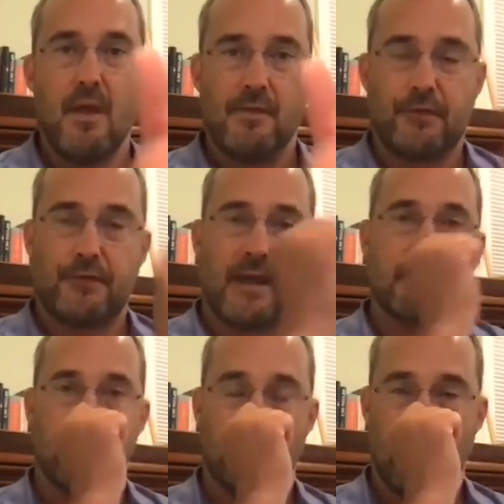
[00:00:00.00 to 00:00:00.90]
The
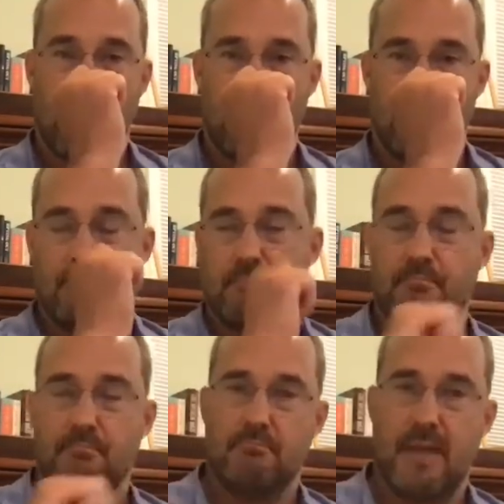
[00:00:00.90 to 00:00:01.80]
second
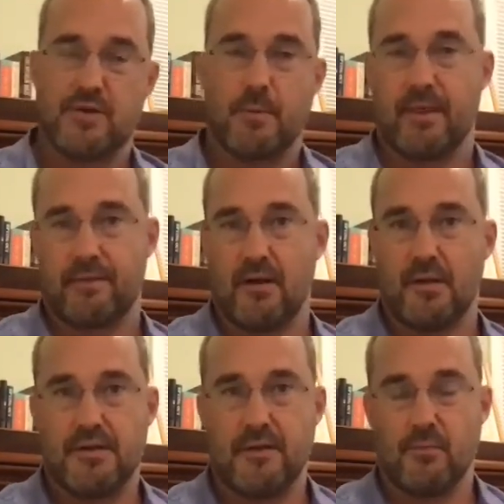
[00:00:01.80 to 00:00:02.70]
major
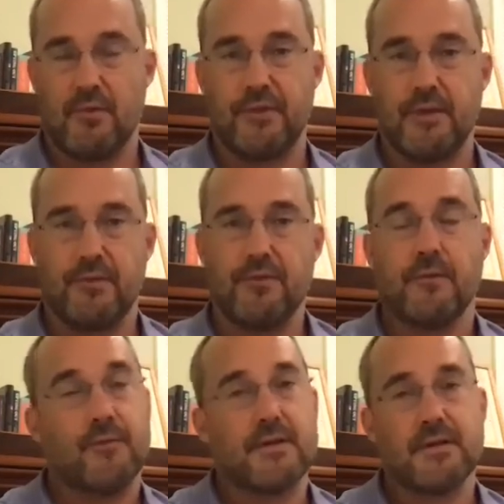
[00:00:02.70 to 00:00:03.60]
pathology that receives
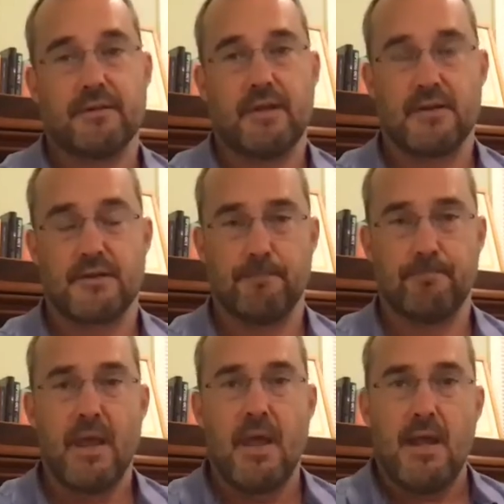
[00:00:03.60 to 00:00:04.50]
insufficient attention
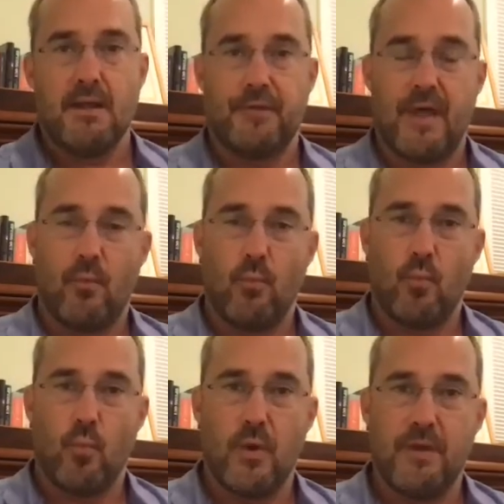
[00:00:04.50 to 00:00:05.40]
is that
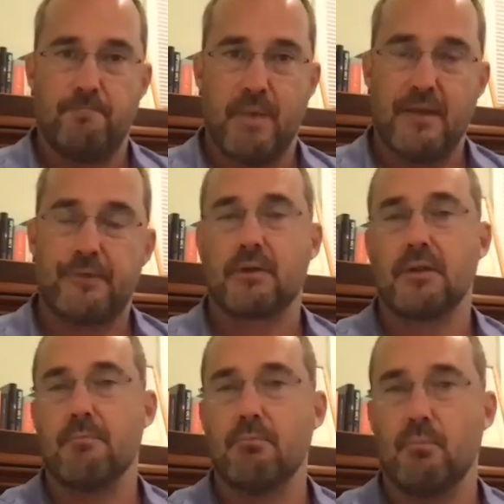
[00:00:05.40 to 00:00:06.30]
we've basically